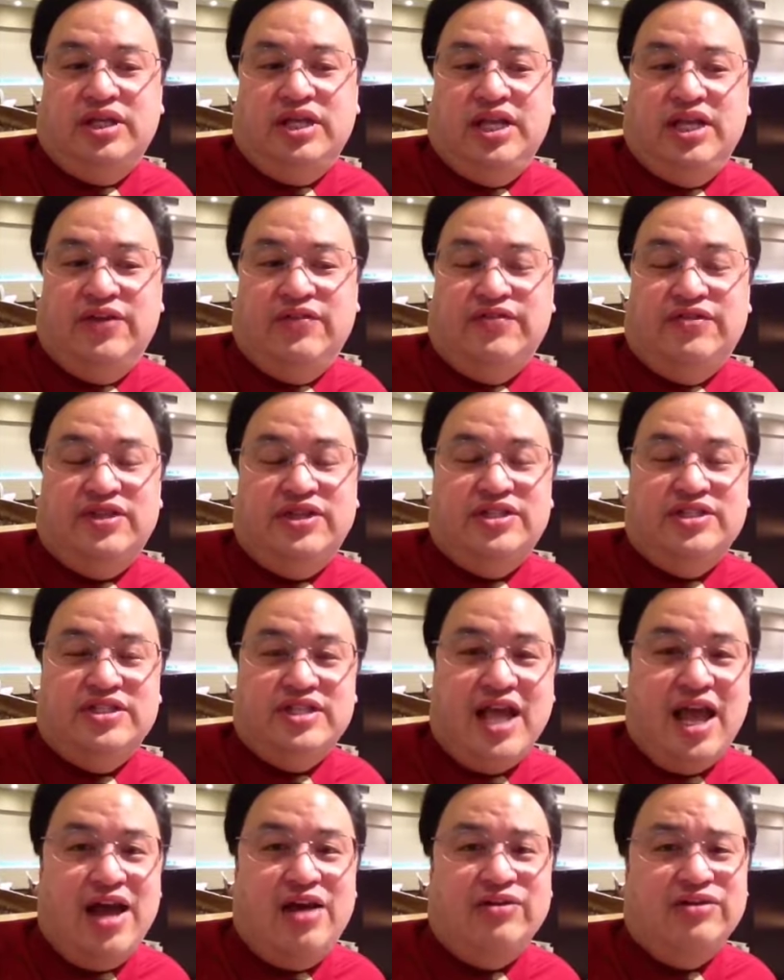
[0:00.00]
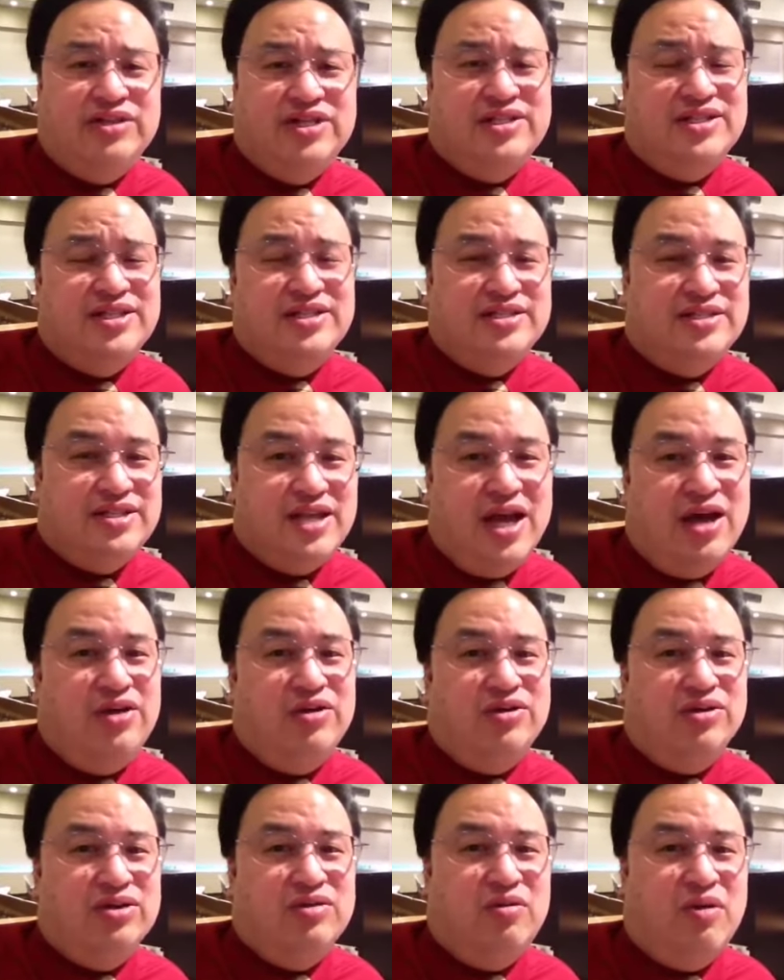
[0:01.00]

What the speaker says: if the sound doesn't sound